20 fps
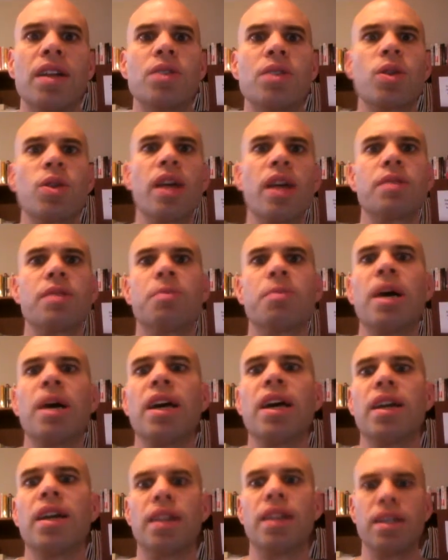So that's
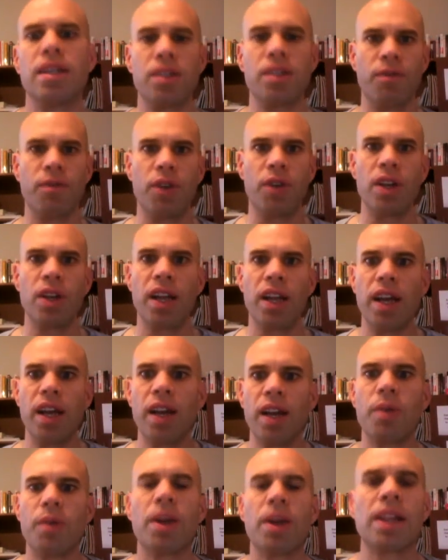my lesson for
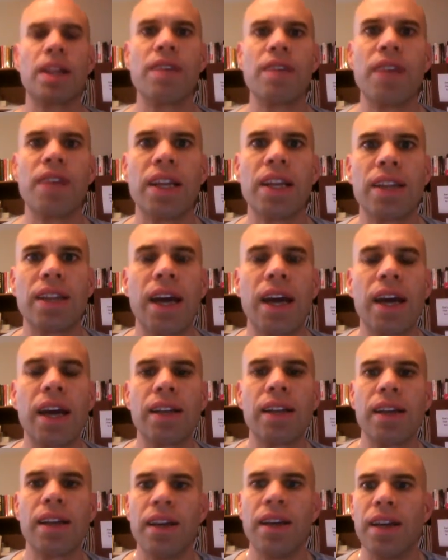today. I want to leave it at
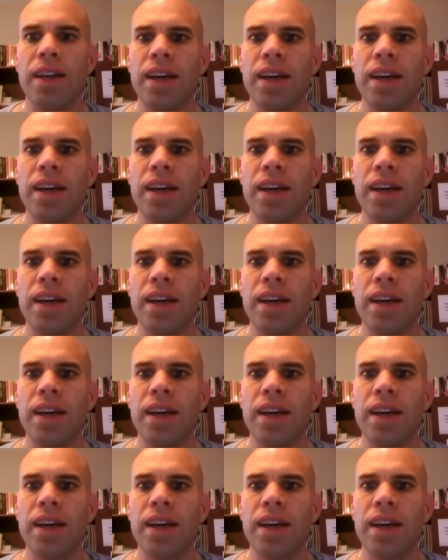that.